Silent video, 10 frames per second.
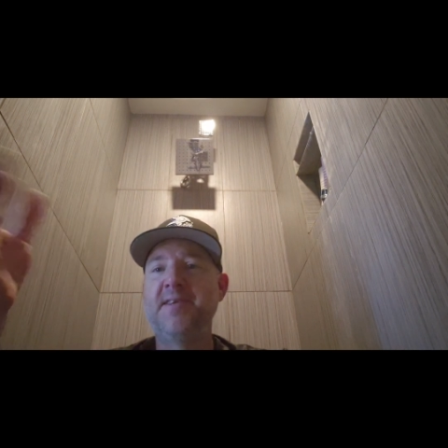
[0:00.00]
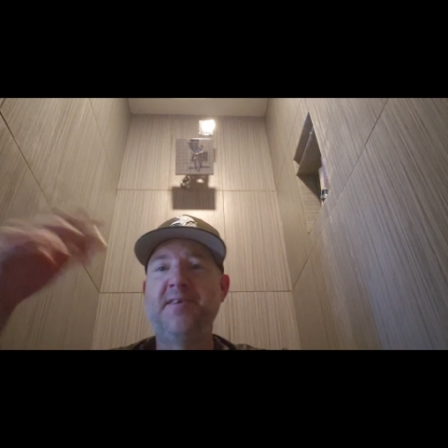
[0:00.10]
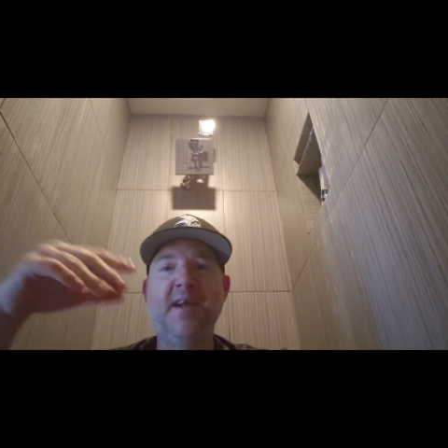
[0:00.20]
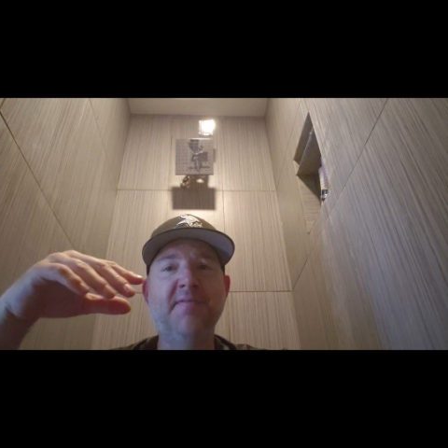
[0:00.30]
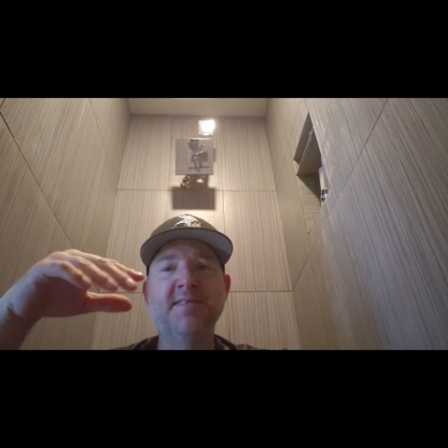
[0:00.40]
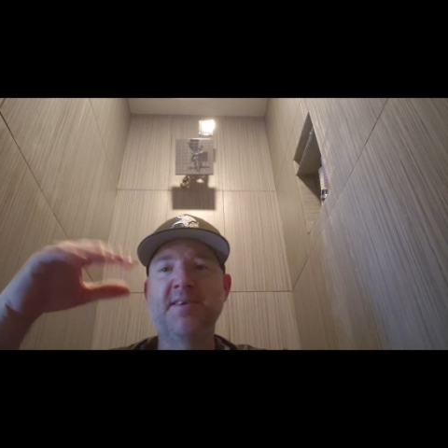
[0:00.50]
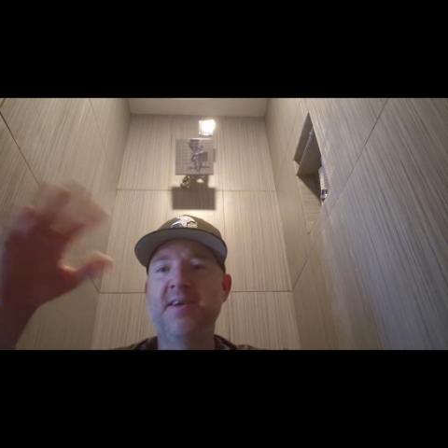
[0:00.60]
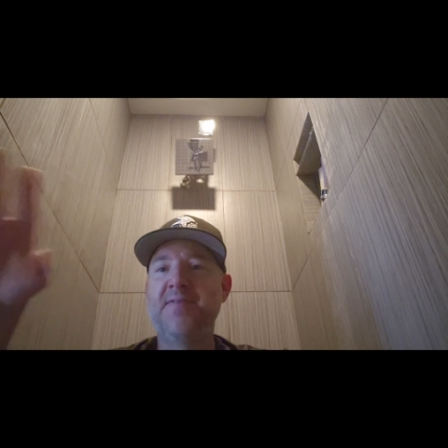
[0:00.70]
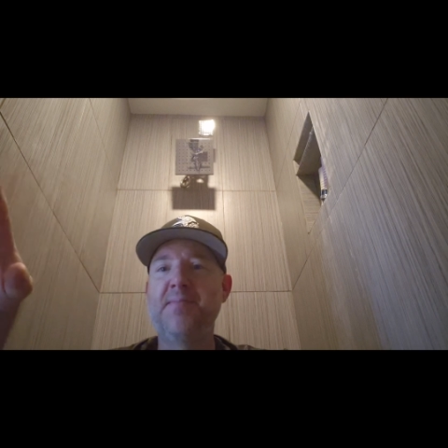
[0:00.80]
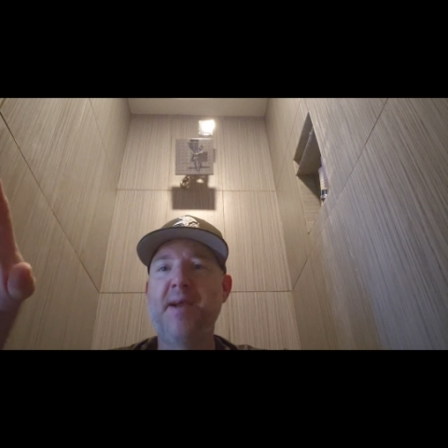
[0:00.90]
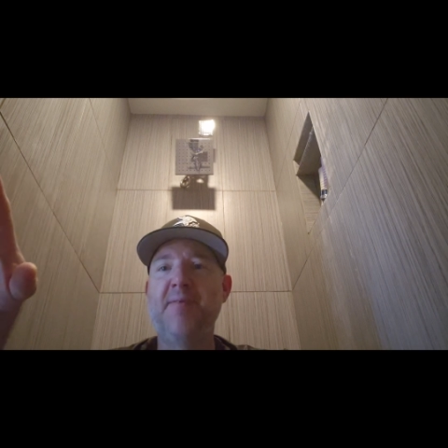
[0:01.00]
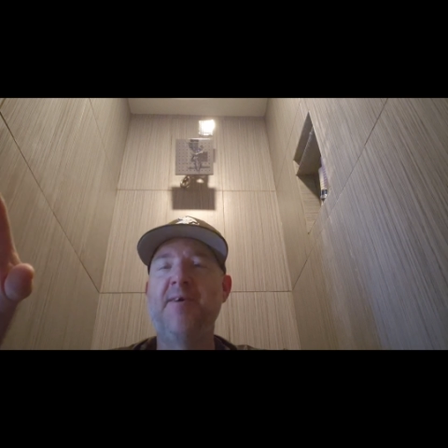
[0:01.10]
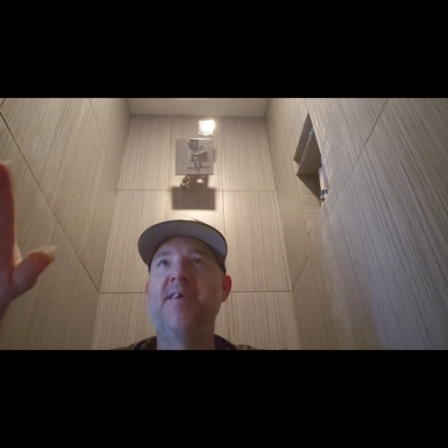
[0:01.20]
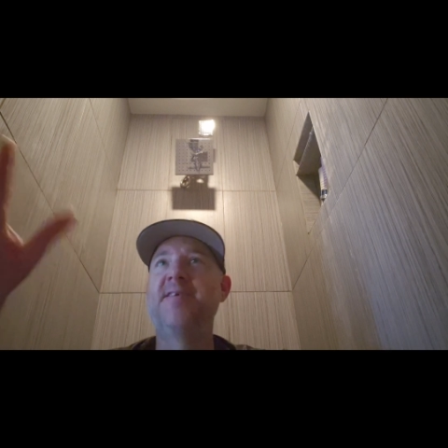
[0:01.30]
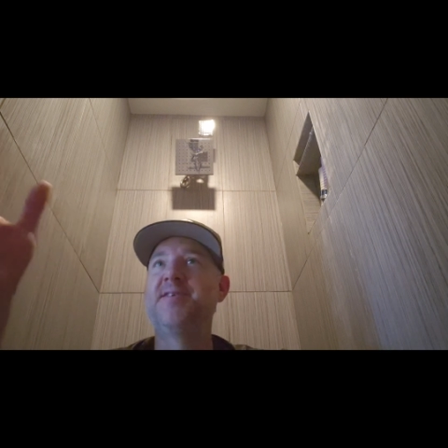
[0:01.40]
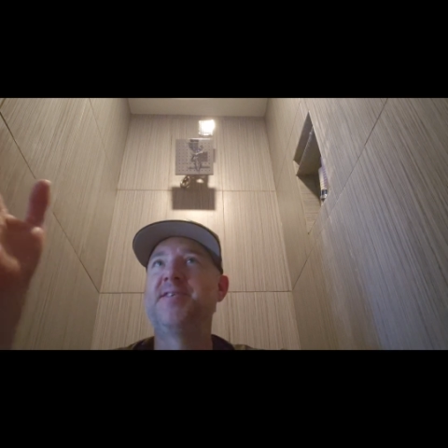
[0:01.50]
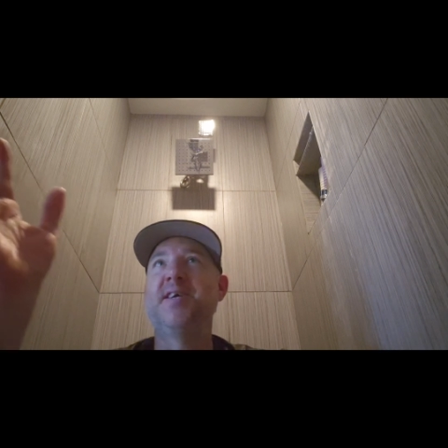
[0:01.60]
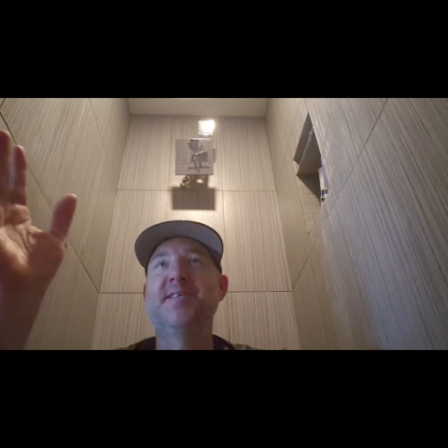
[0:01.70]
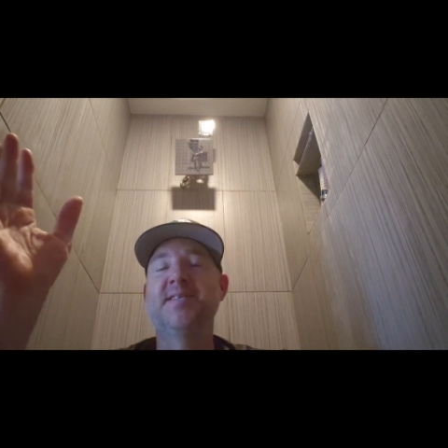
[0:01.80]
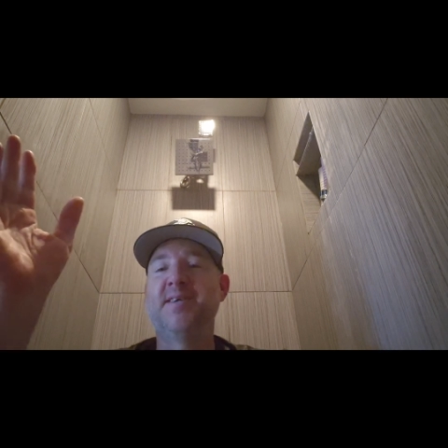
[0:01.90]
You don't have to turn off the main water,
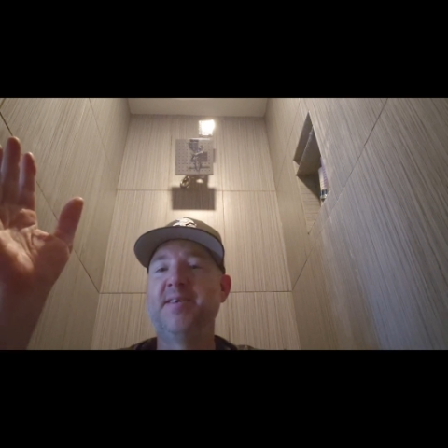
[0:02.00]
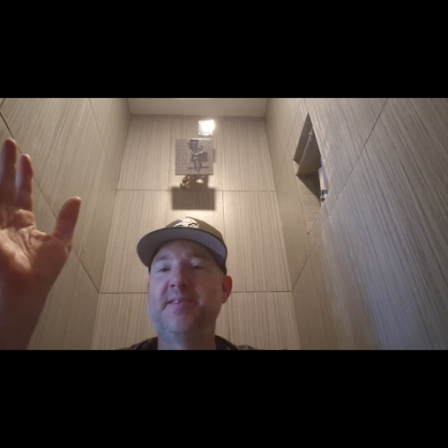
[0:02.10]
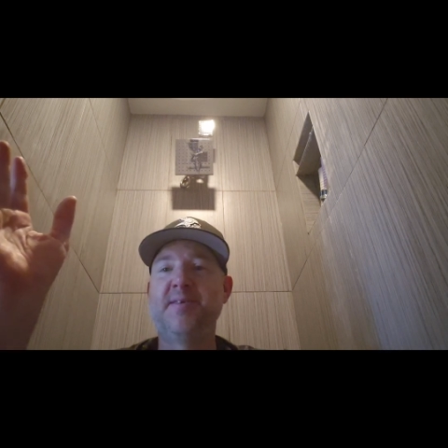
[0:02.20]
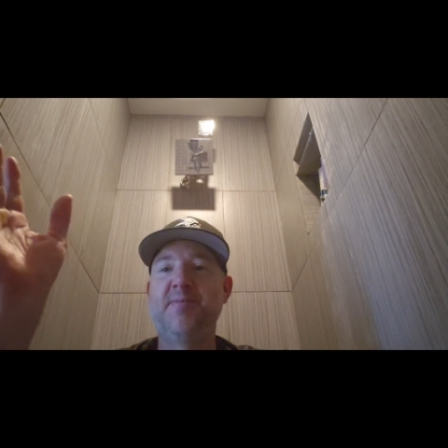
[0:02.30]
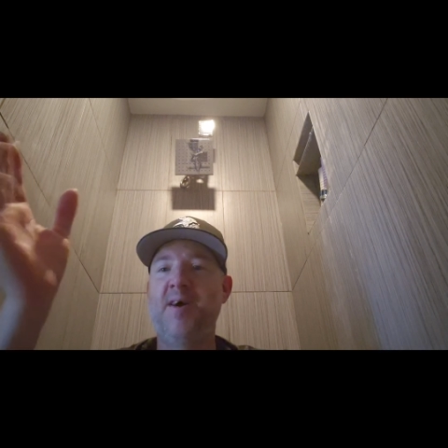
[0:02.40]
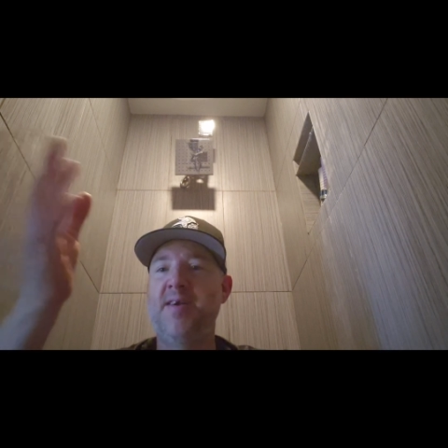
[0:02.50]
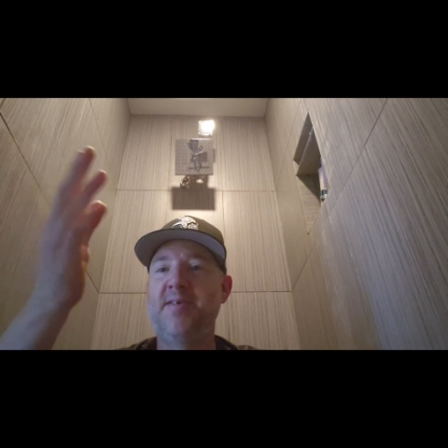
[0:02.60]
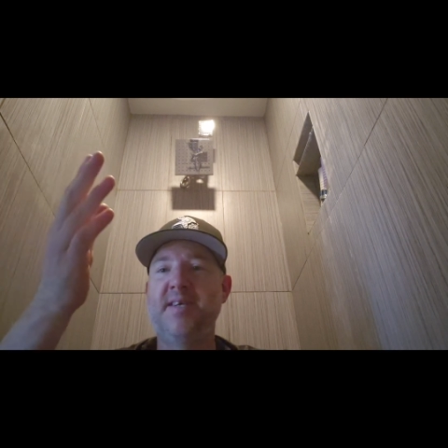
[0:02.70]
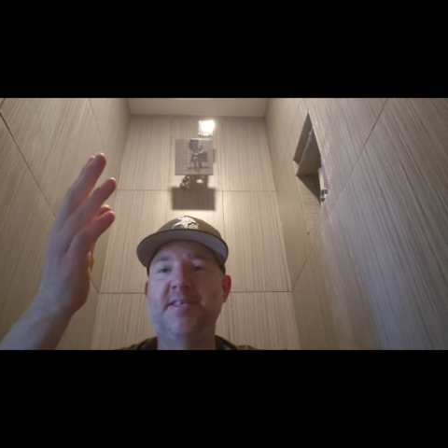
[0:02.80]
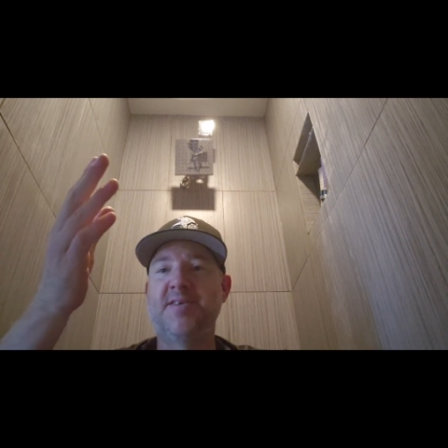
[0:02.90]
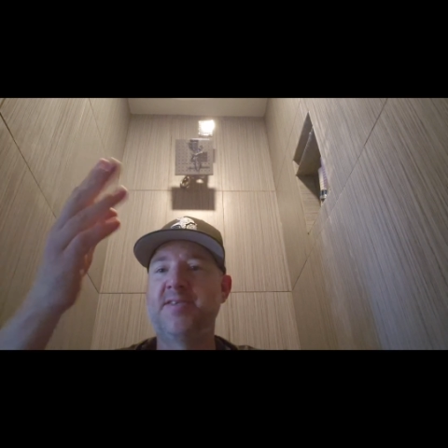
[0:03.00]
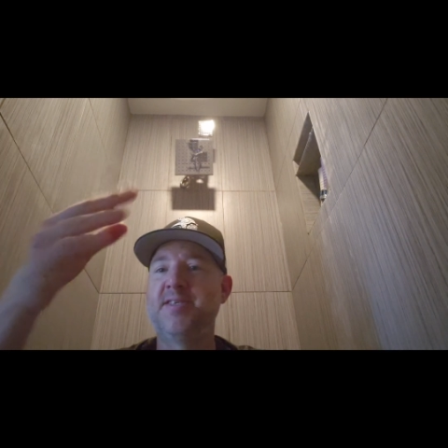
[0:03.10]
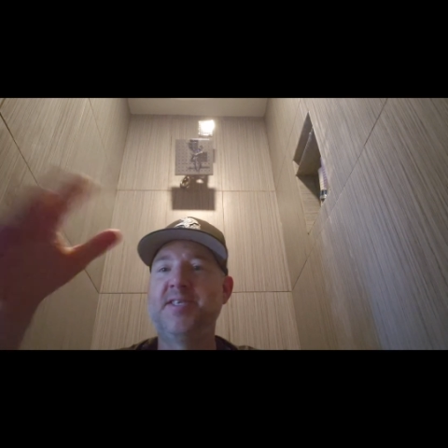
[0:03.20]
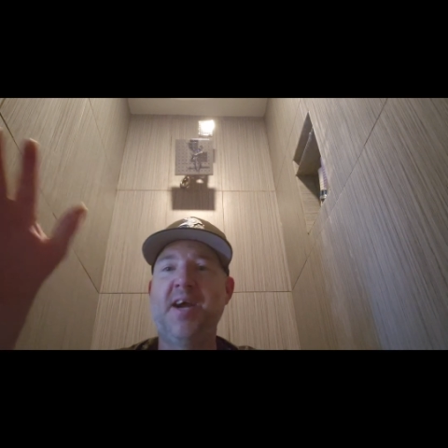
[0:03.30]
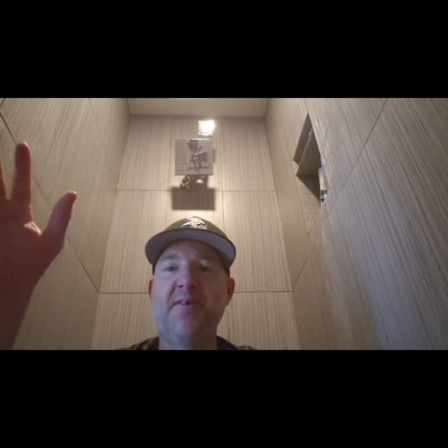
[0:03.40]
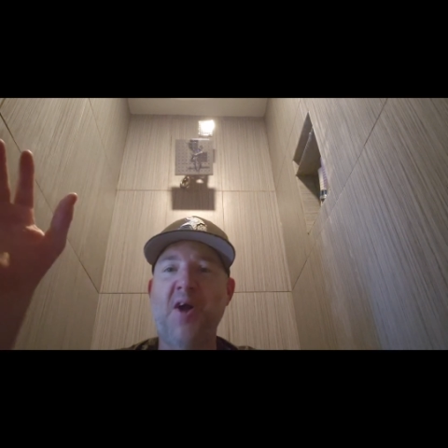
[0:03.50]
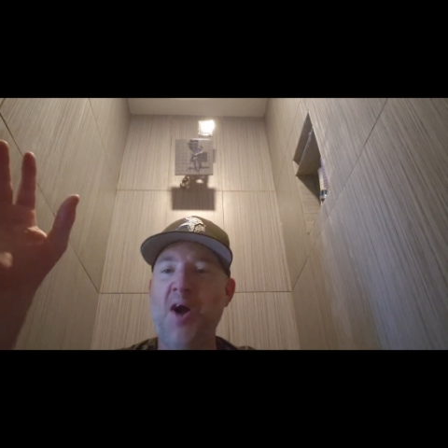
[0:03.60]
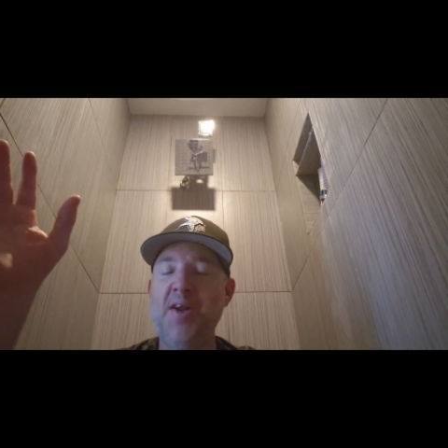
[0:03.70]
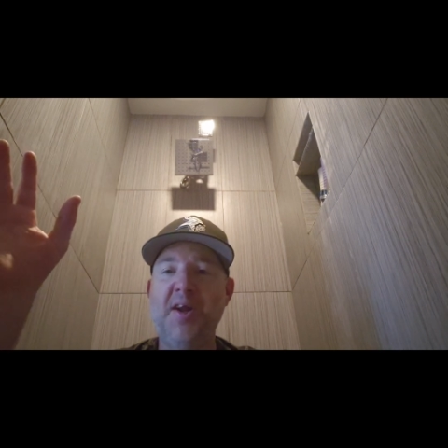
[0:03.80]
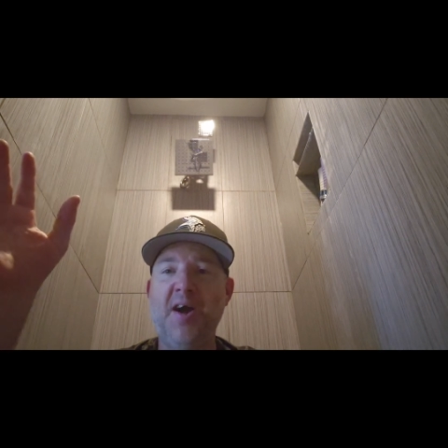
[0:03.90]
just the water that turns the shower
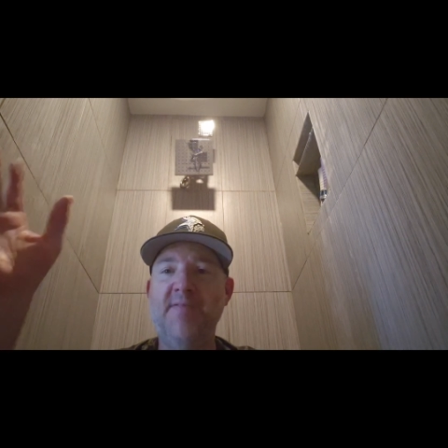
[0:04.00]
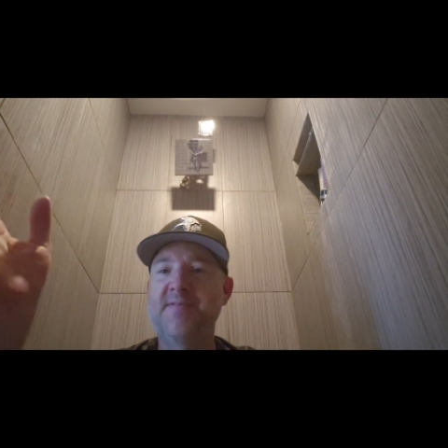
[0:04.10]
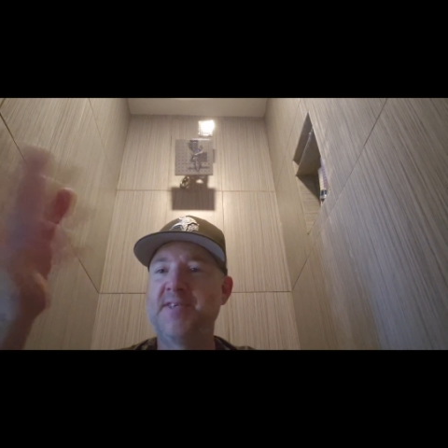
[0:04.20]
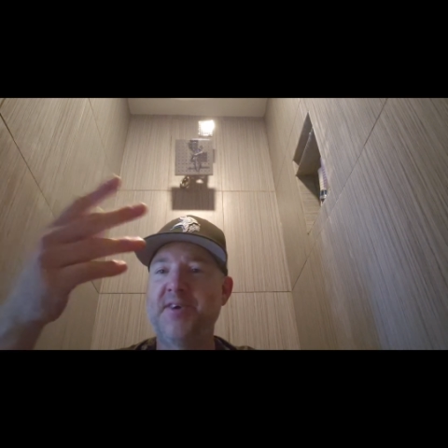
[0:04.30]
on and off.